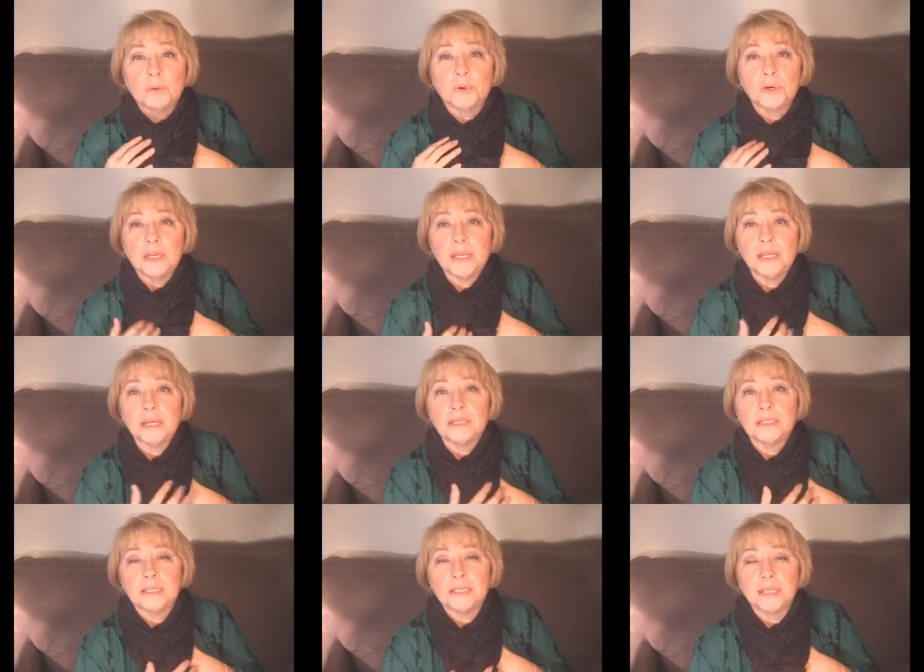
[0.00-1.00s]

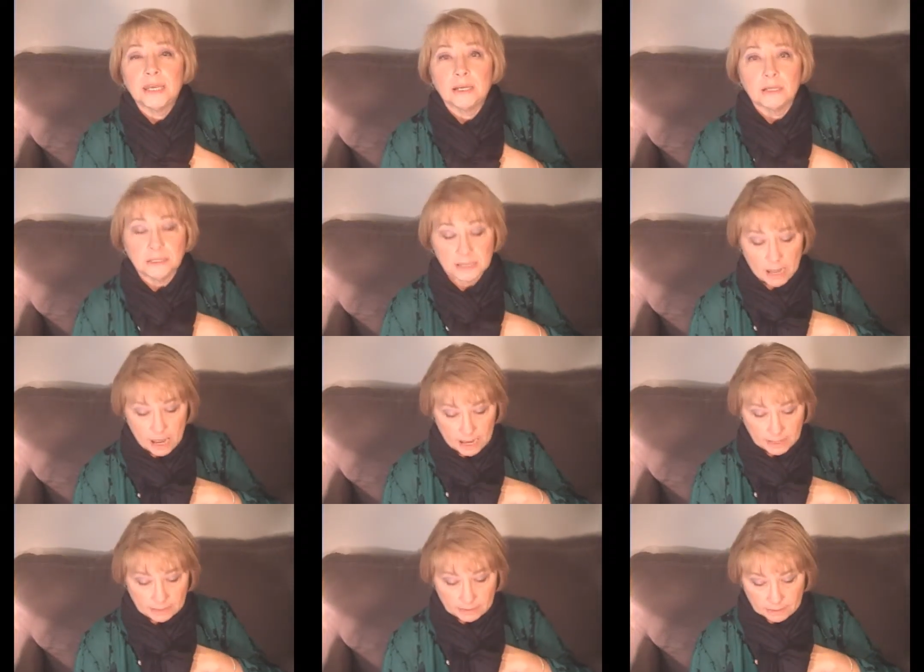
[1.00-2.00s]
pretty detailed
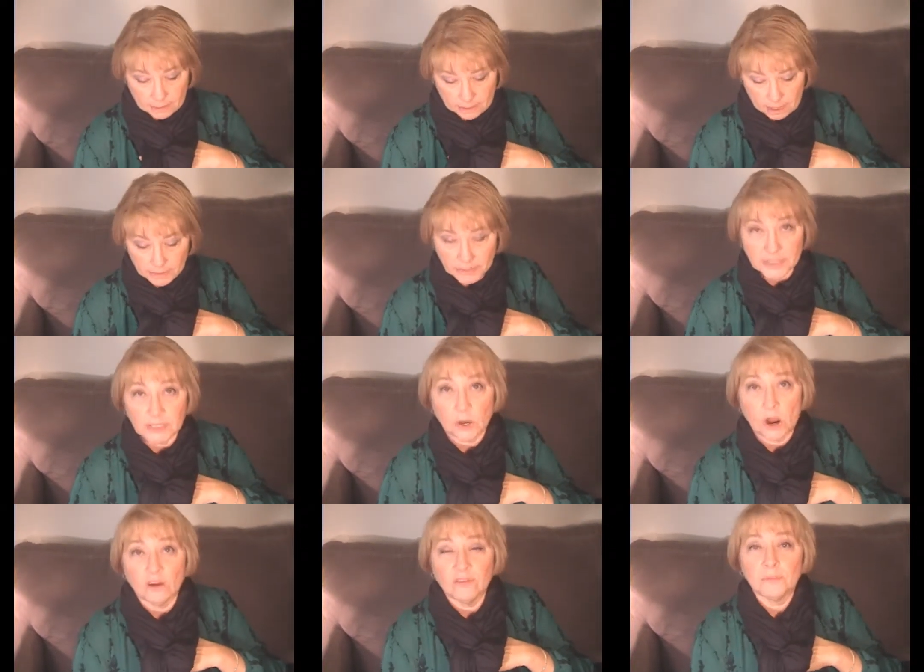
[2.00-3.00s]
knot on the
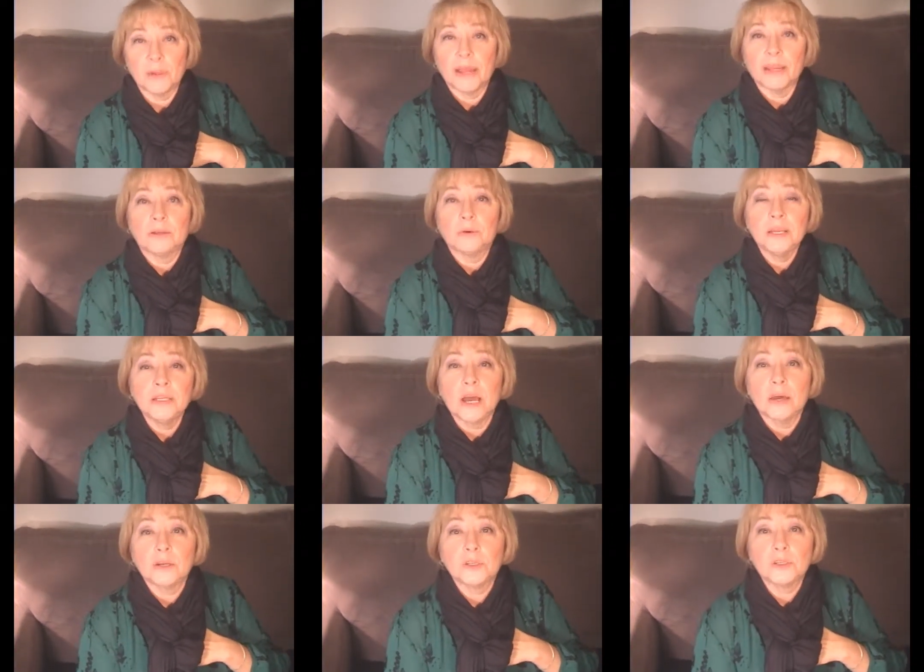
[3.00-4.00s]
scarf. My
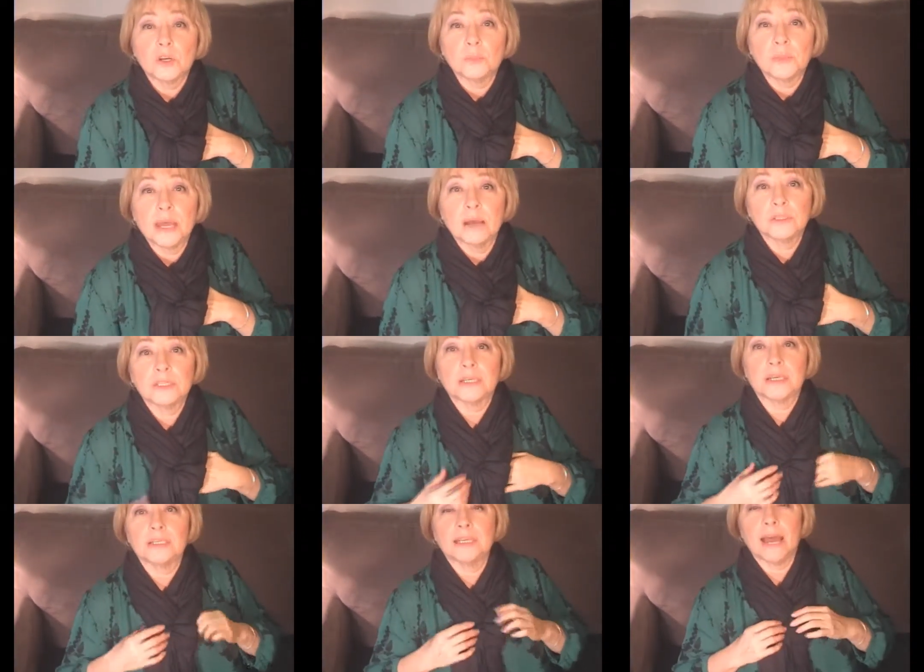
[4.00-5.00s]
granddaughter showed me how
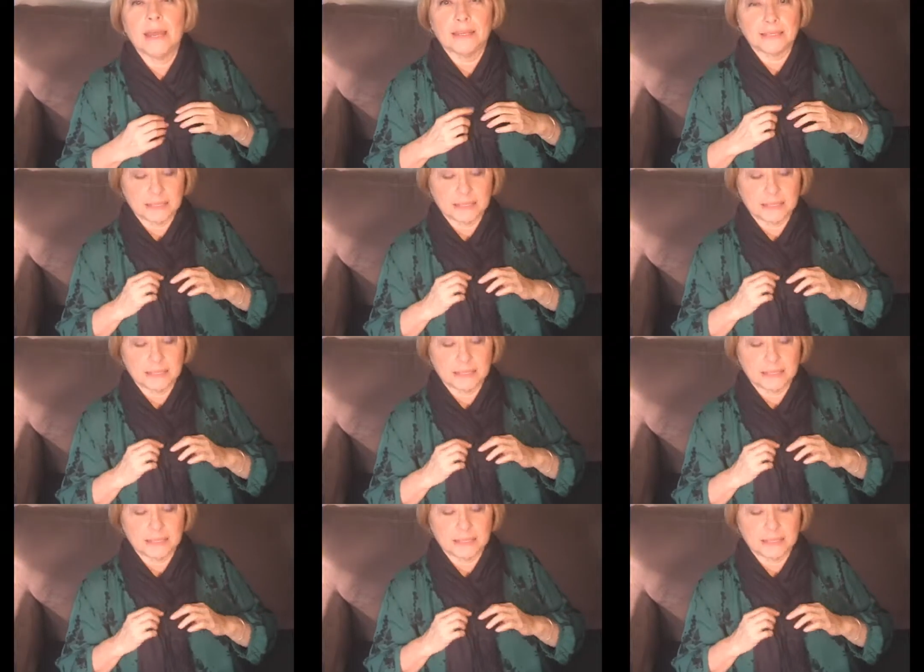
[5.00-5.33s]
to tie